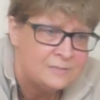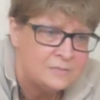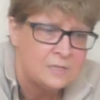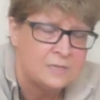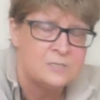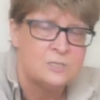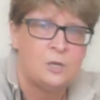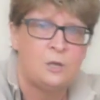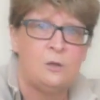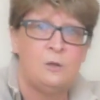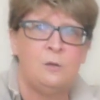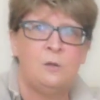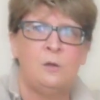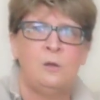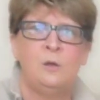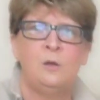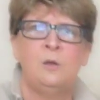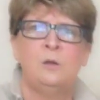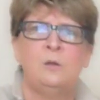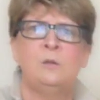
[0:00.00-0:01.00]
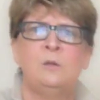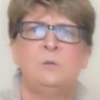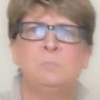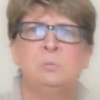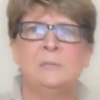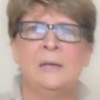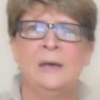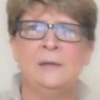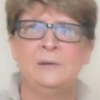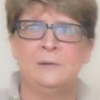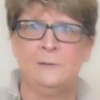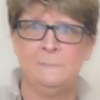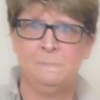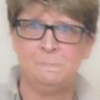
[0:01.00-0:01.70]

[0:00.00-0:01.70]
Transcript: That's all bladder.